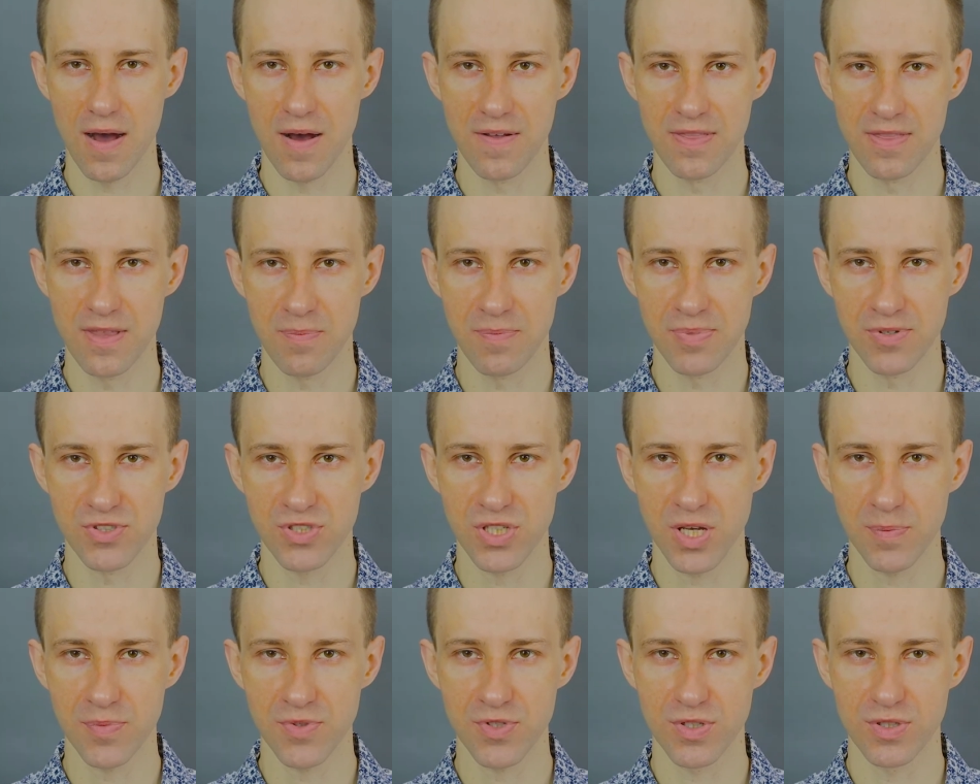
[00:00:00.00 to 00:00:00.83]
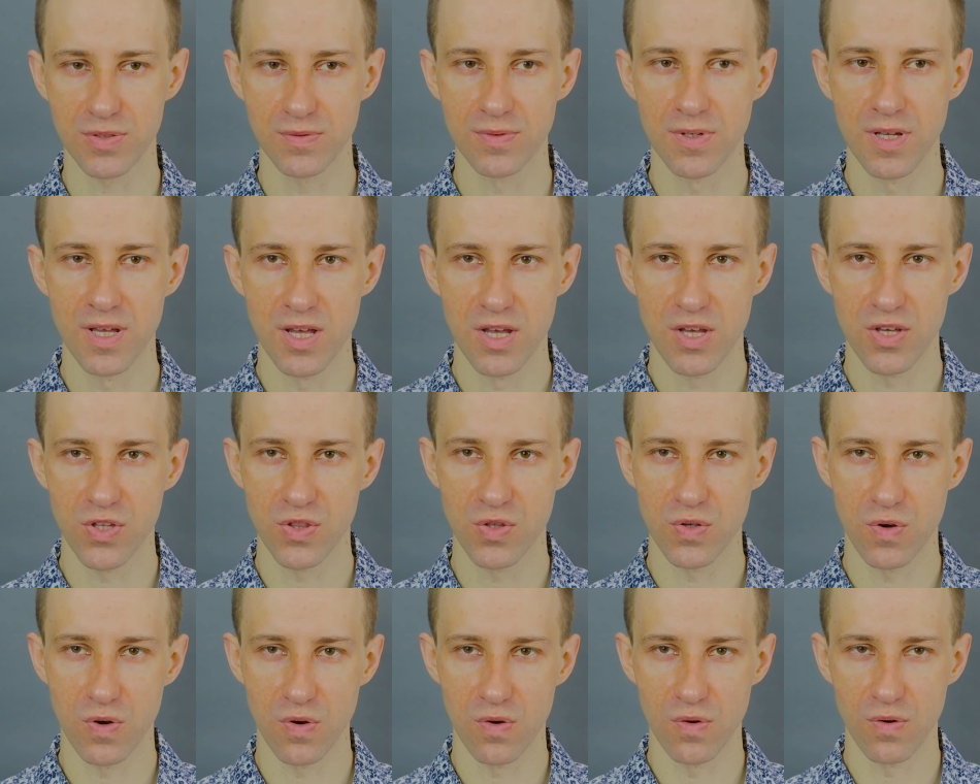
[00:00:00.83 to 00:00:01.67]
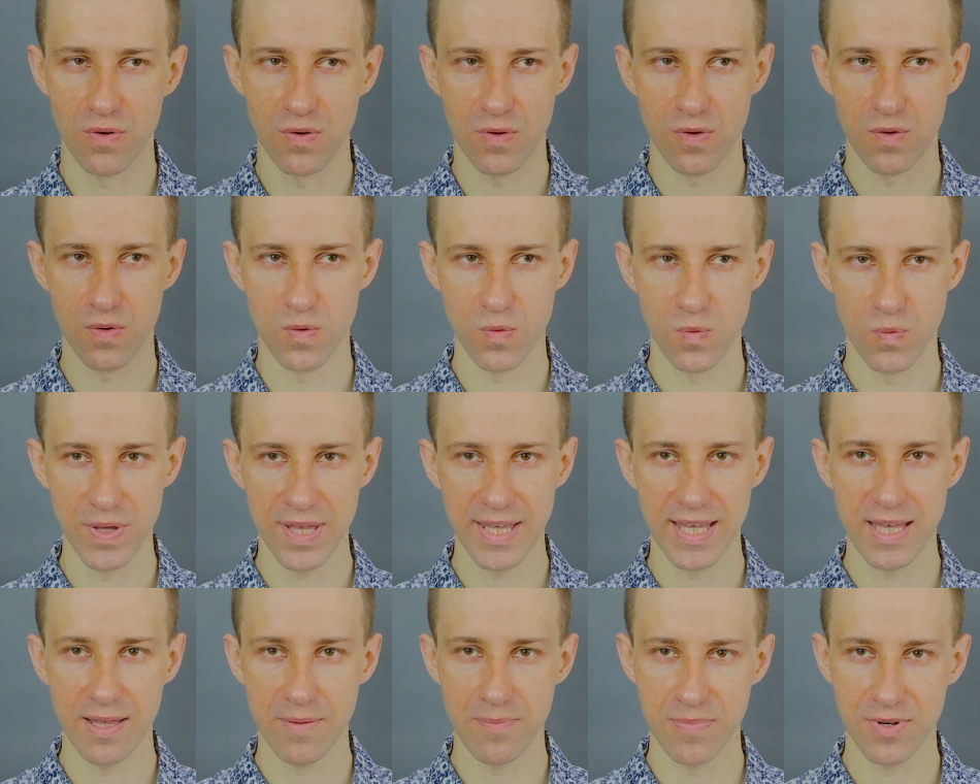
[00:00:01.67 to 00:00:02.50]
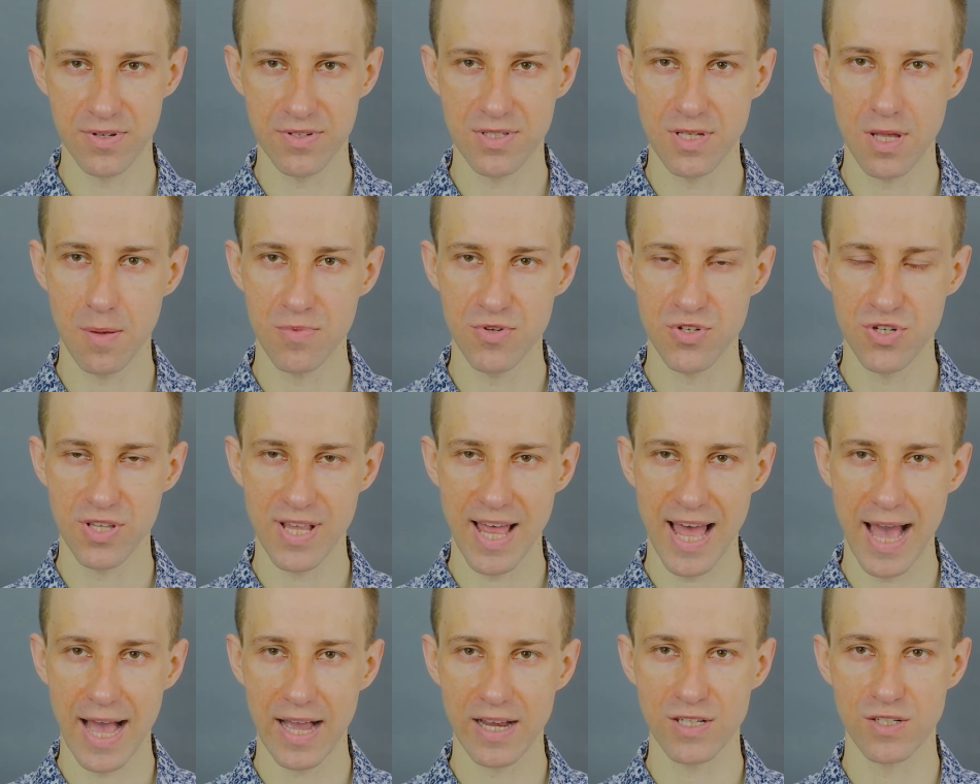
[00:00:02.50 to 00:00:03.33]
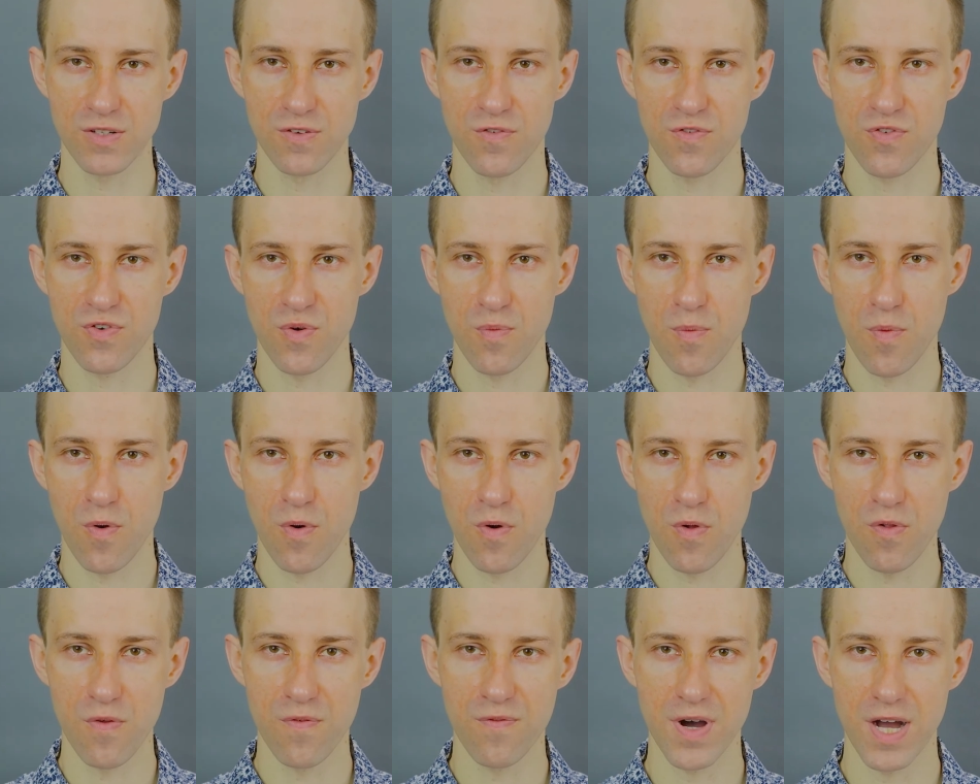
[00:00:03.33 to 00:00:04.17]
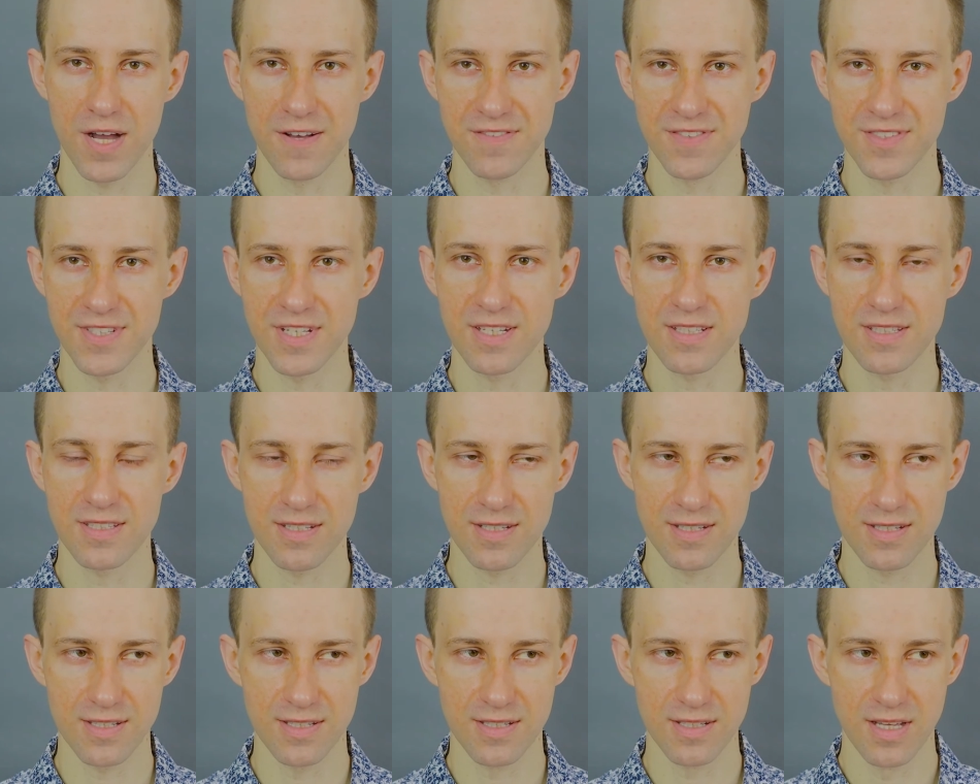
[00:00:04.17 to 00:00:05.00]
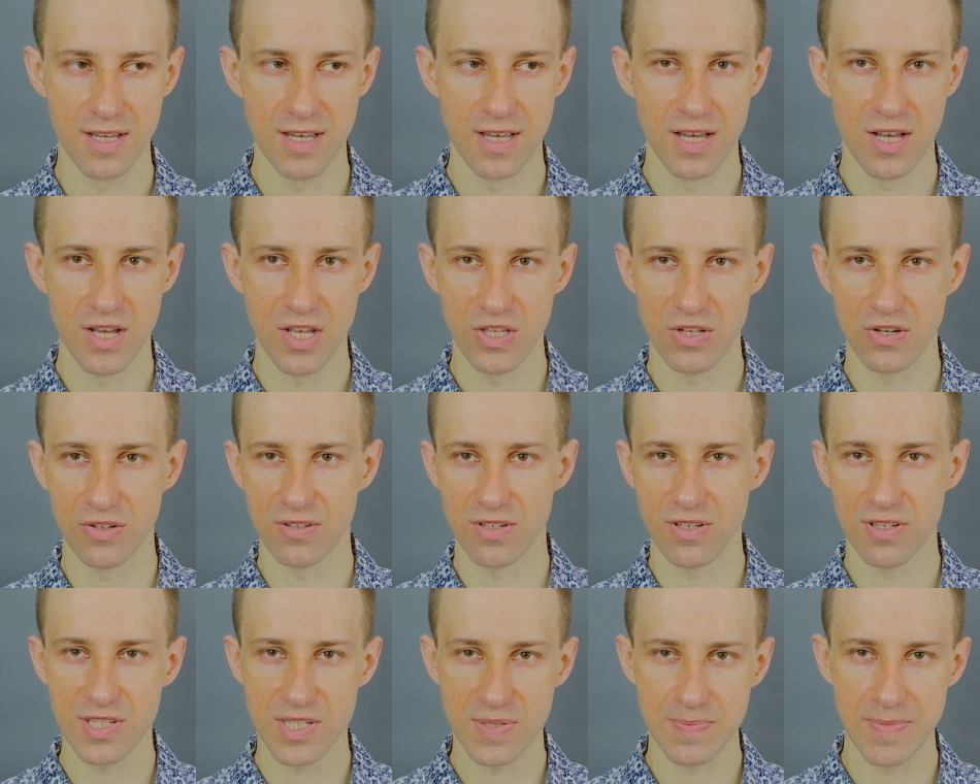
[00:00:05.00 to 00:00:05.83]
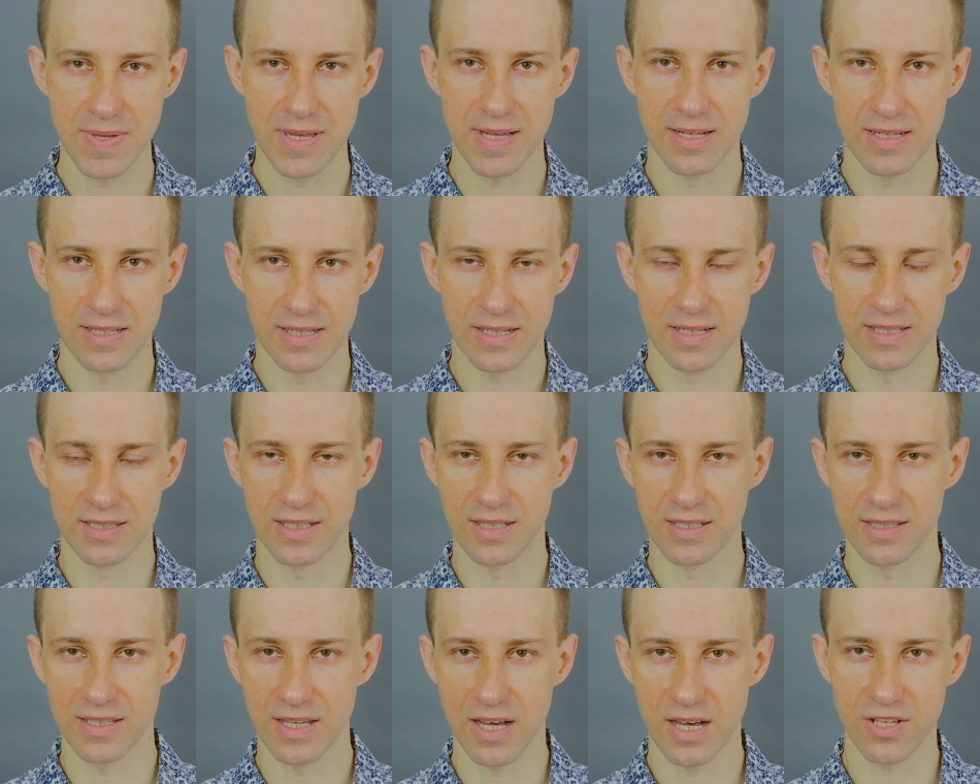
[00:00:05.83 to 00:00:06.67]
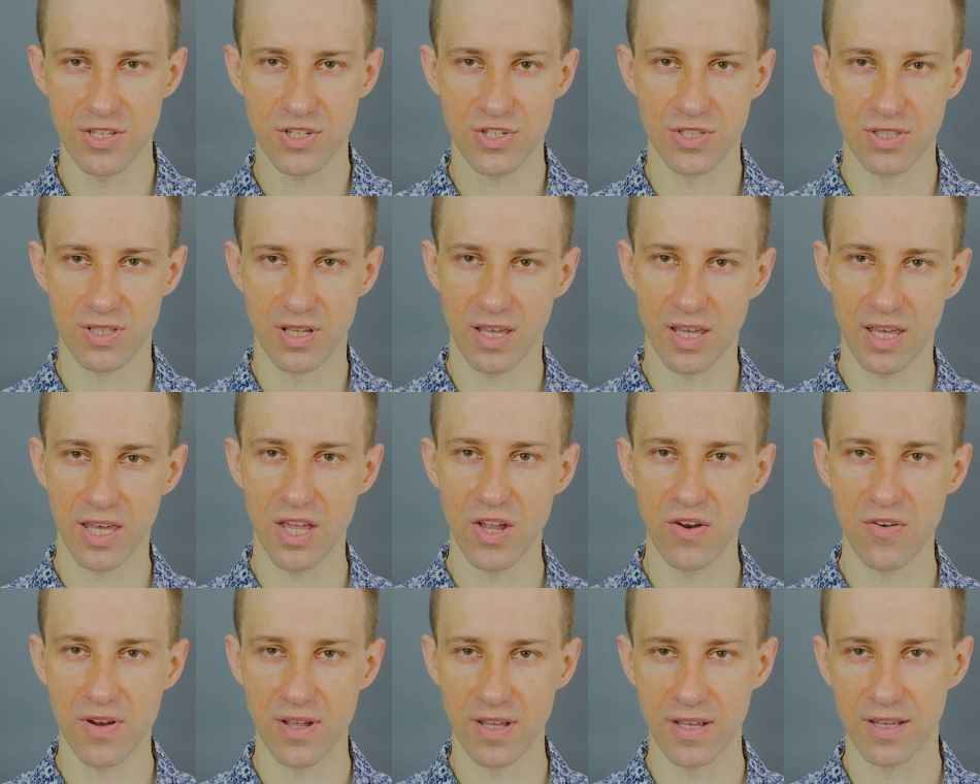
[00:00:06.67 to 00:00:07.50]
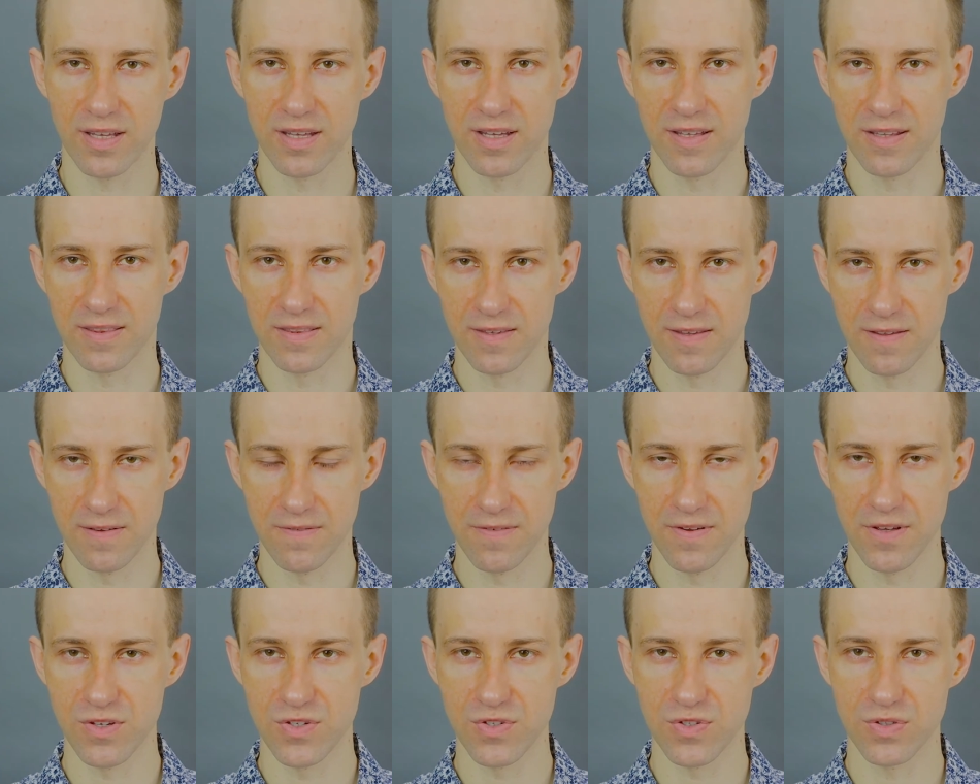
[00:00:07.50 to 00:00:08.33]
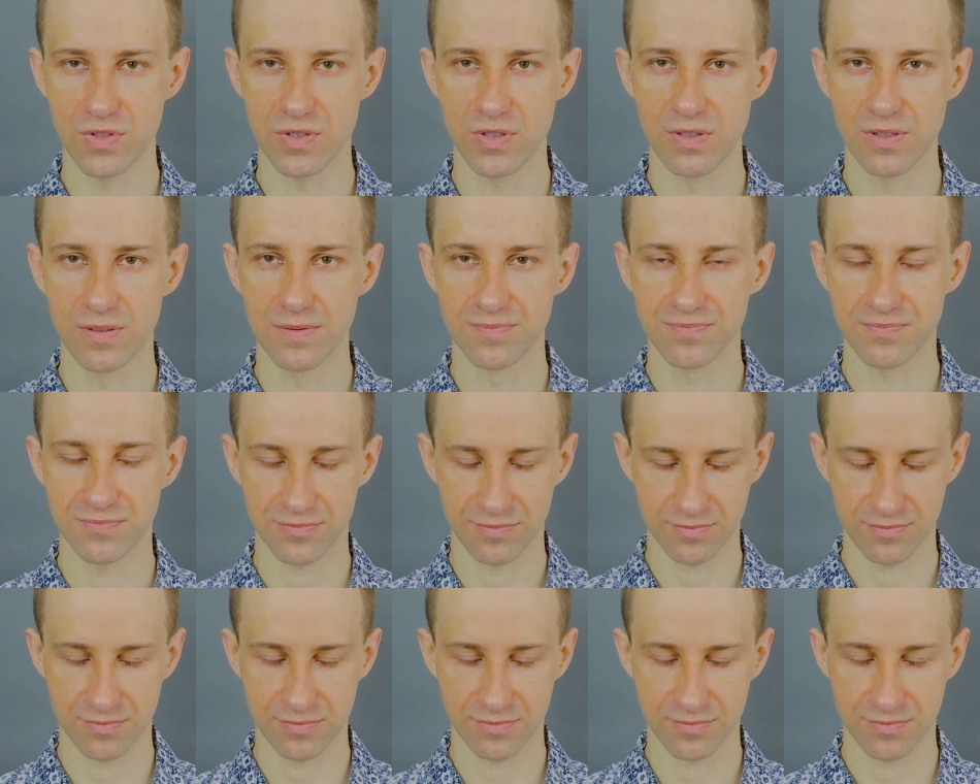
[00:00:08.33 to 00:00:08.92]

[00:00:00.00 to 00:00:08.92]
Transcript: the perception, we get perception actually from all 5 senses, the smell, the touch, the hearing, the visual,